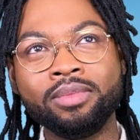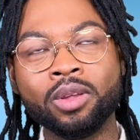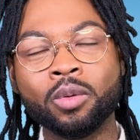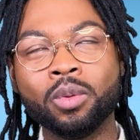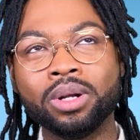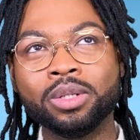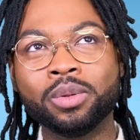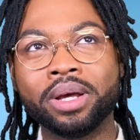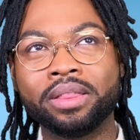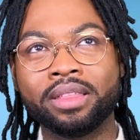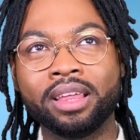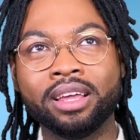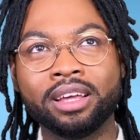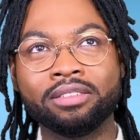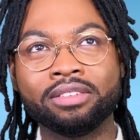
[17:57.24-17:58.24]
What do I
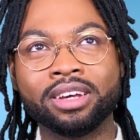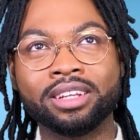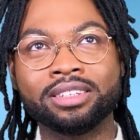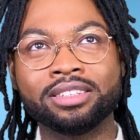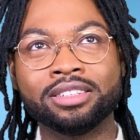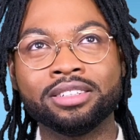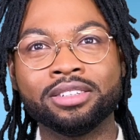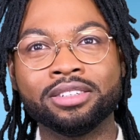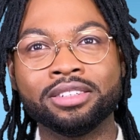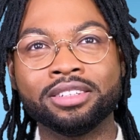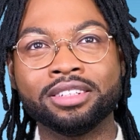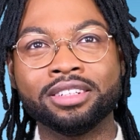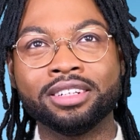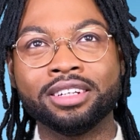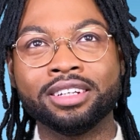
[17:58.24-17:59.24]
think of it?
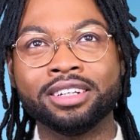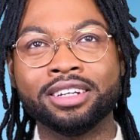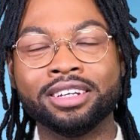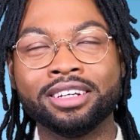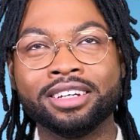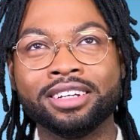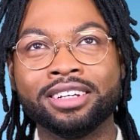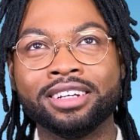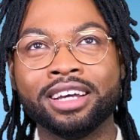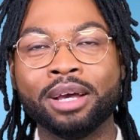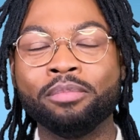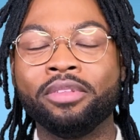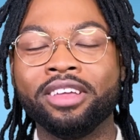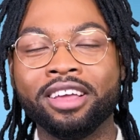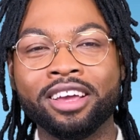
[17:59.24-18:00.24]
I'm
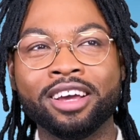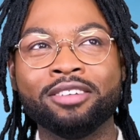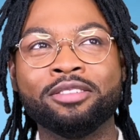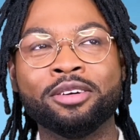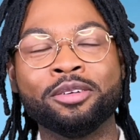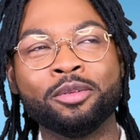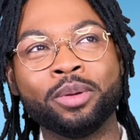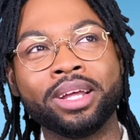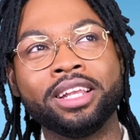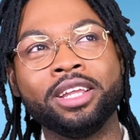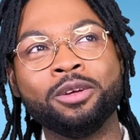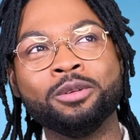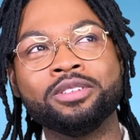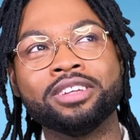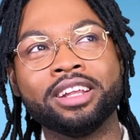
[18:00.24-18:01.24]
thinking of a Whitney
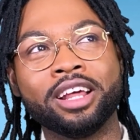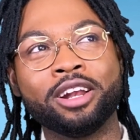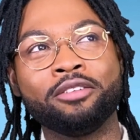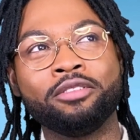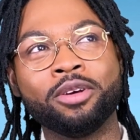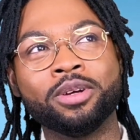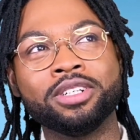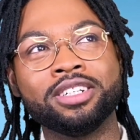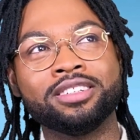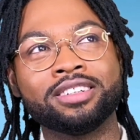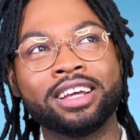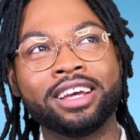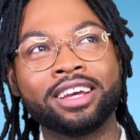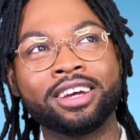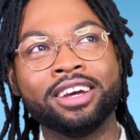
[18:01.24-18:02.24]
Houston interview, and she's
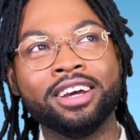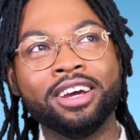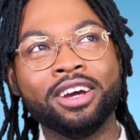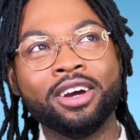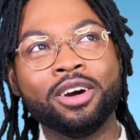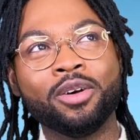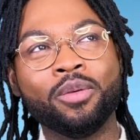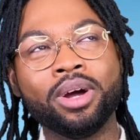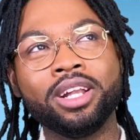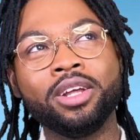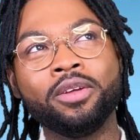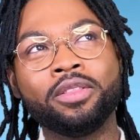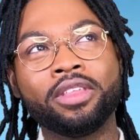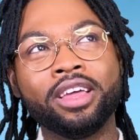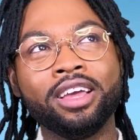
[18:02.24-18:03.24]
like, what do
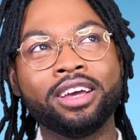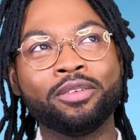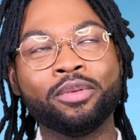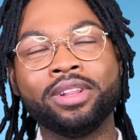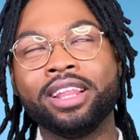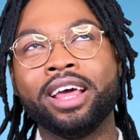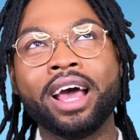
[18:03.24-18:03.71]
you think? When they